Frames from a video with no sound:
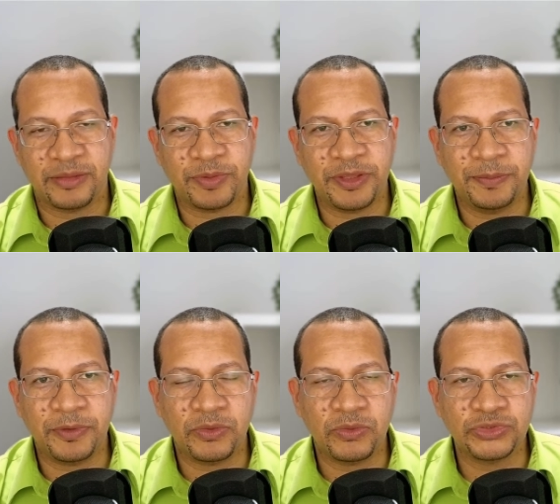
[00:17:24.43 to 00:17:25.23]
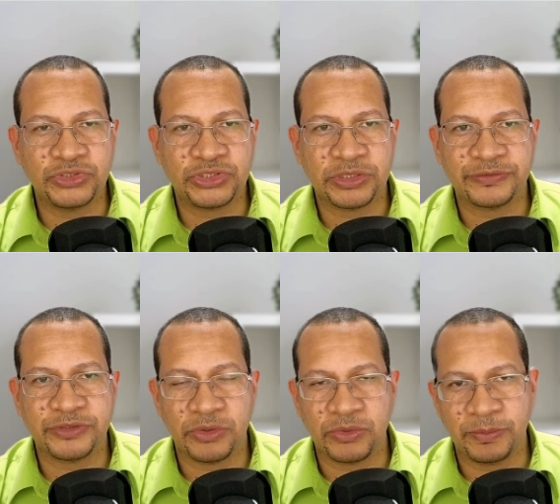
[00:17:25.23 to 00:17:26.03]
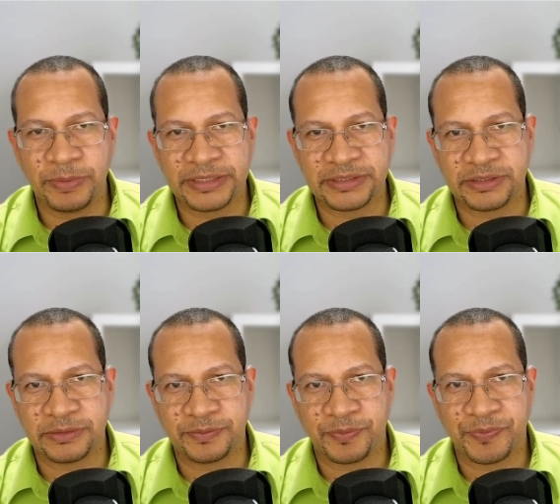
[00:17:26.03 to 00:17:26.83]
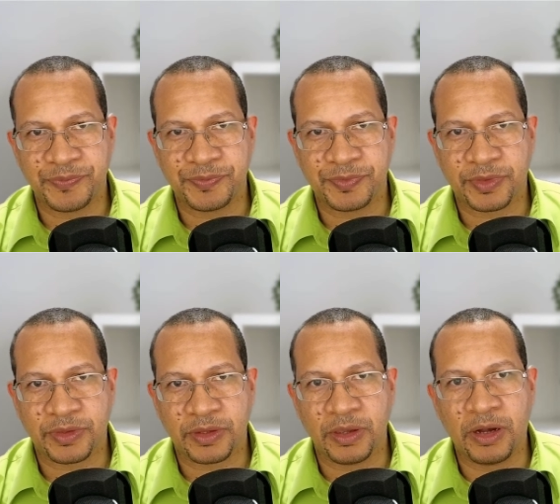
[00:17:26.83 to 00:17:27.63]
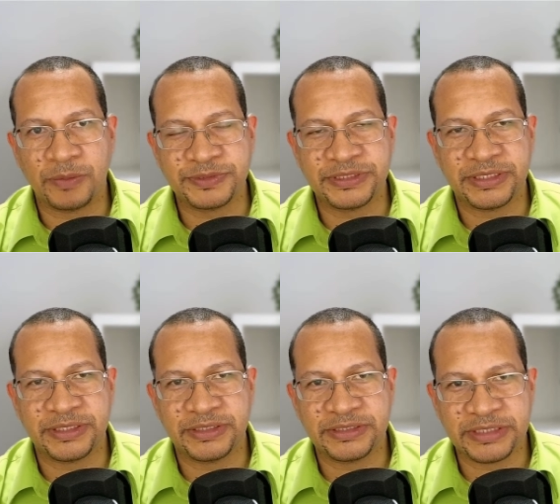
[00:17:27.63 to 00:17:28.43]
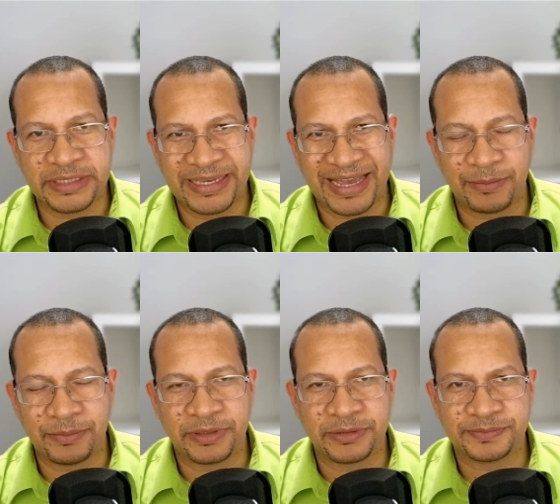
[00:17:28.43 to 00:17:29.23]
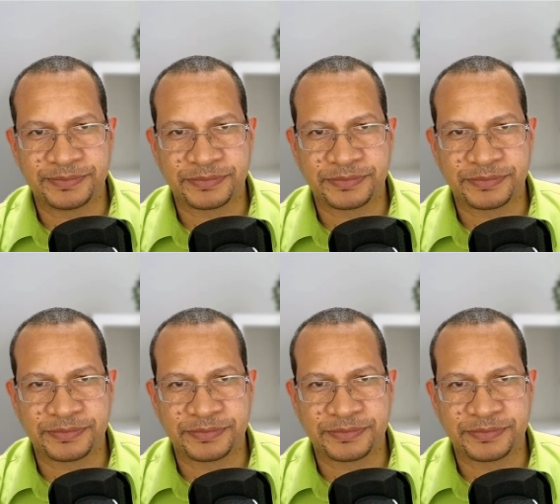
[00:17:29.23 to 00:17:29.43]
the people who should have known better opted to gamble